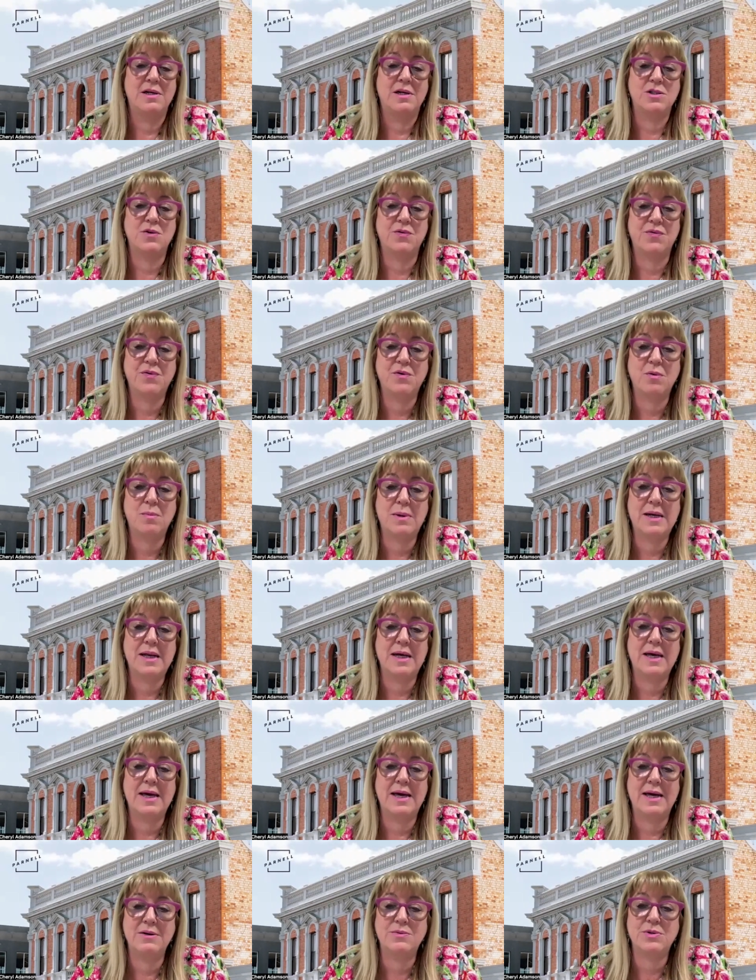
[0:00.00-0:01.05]
to
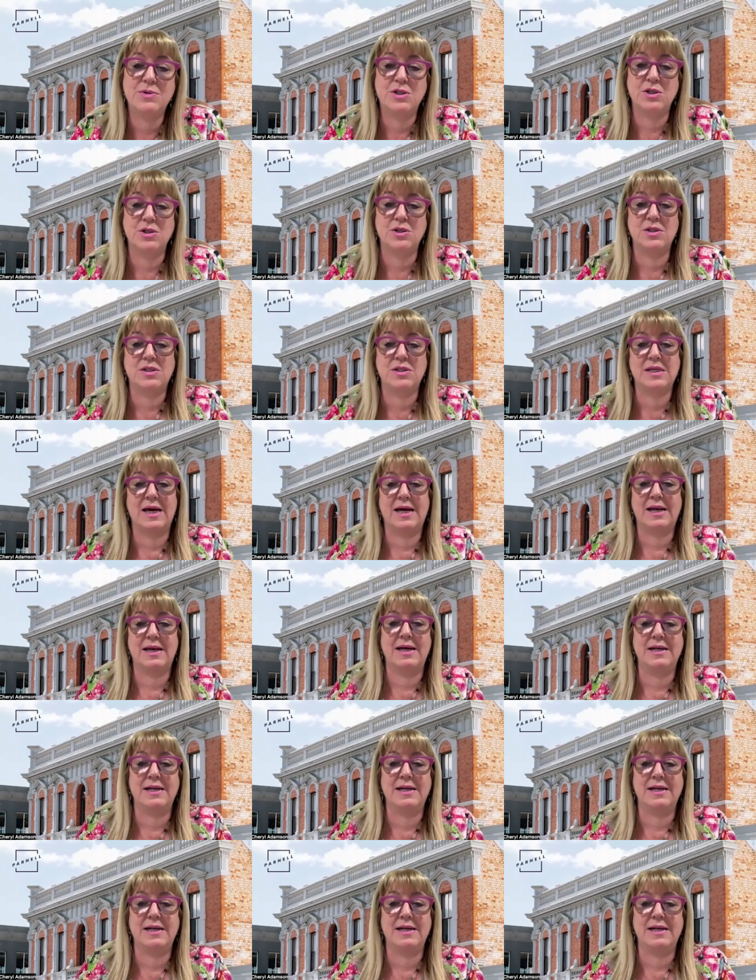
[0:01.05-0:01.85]
formally introduce and